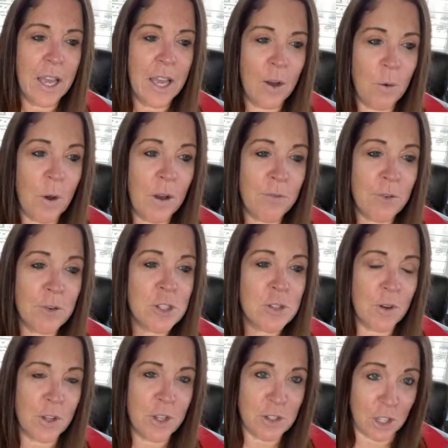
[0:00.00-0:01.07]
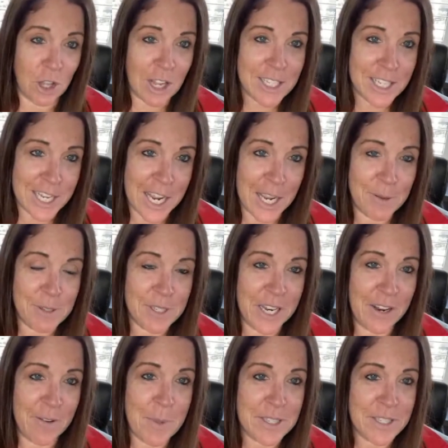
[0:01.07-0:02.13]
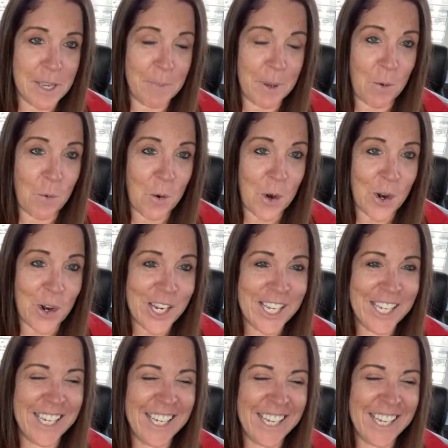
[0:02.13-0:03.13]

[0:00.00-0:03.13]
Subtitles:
Well, first of all, there's lots of times that I mess up at work and